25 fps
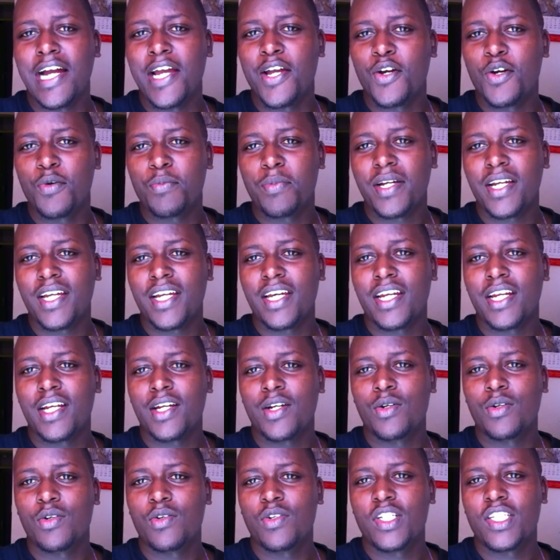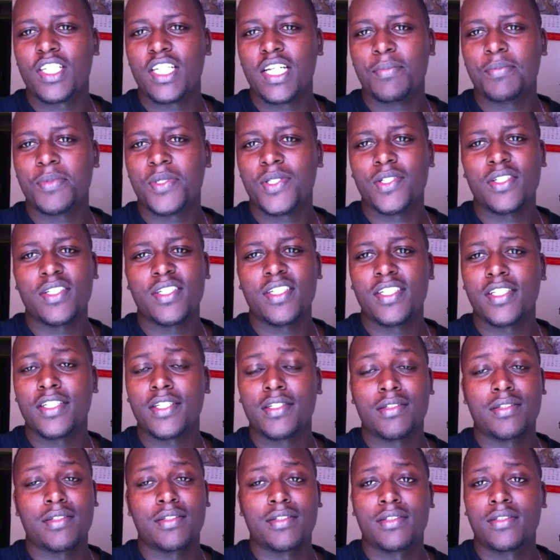I hope I get a good reception.
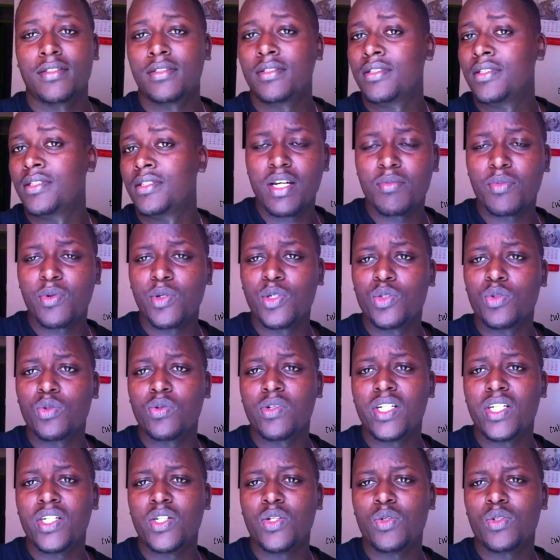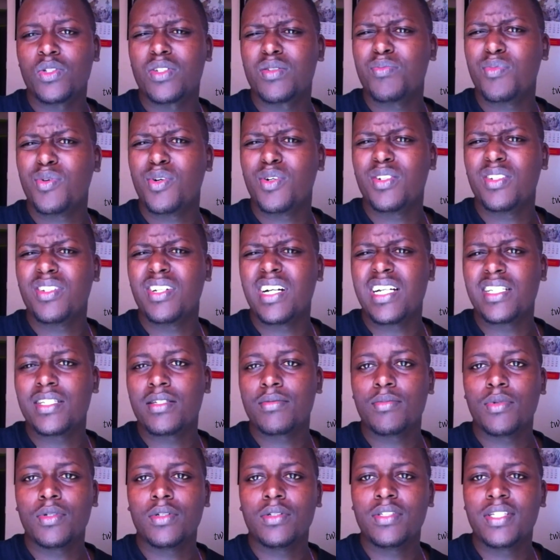Today, I'm going to read you a
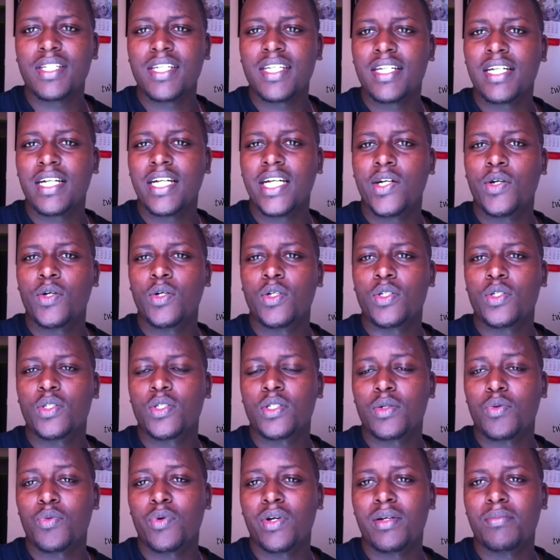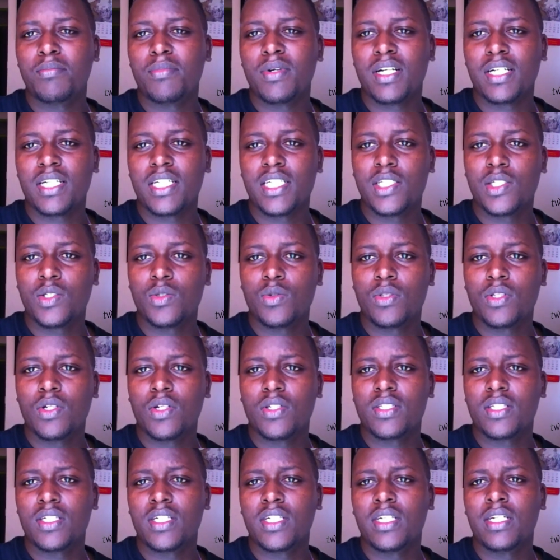small thing I wrote way back in
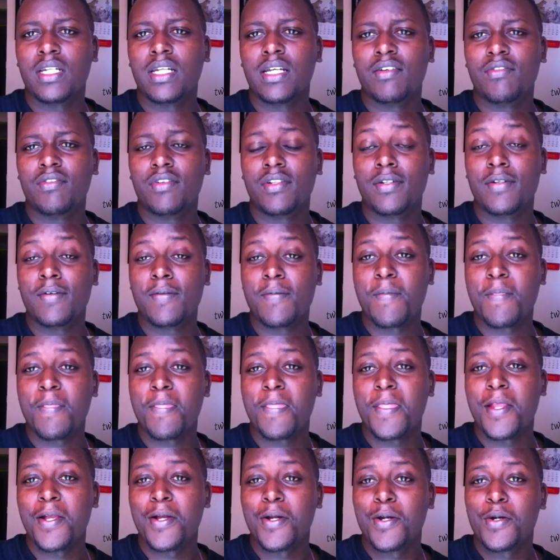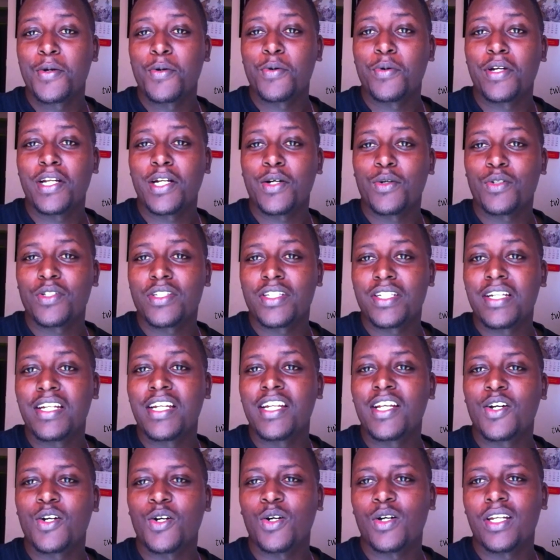2011 when I was still
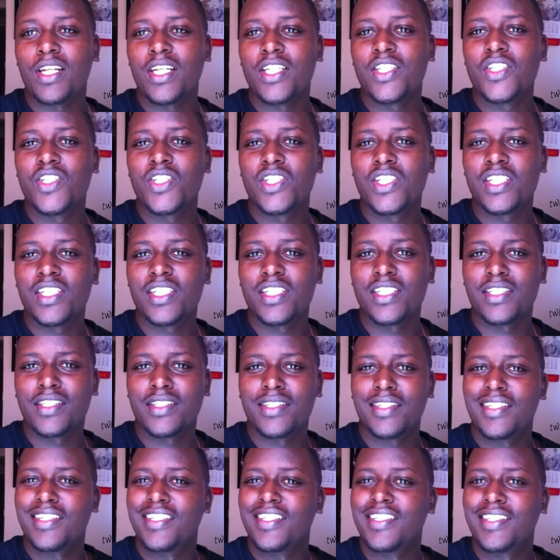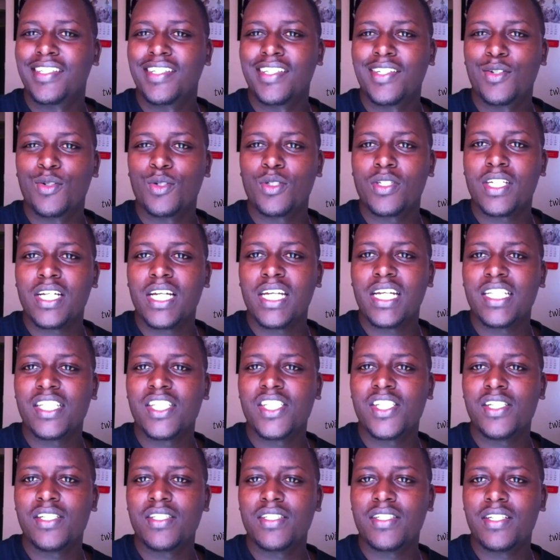in college. It was kind
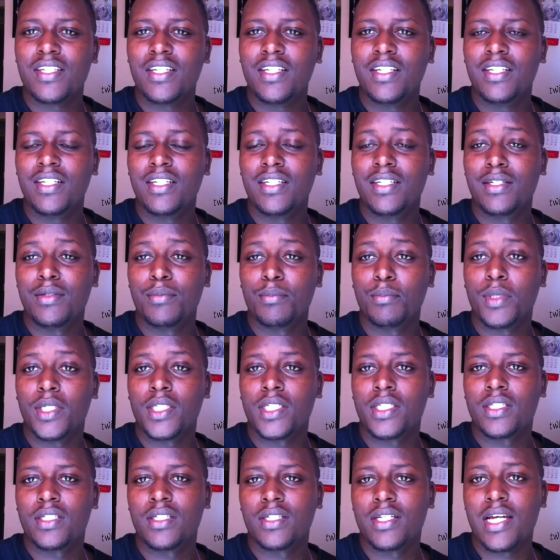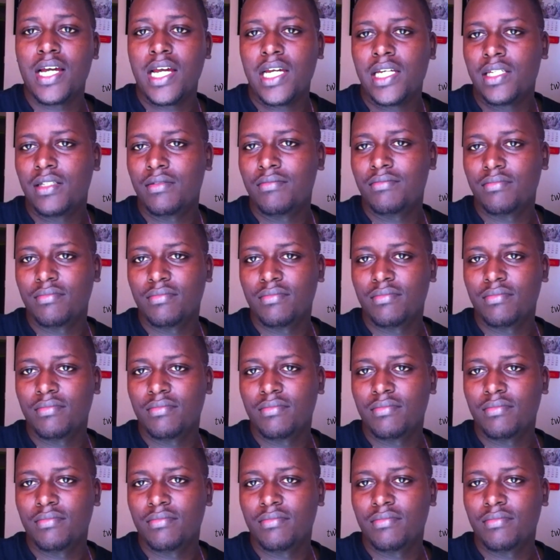of cheesy, but hey,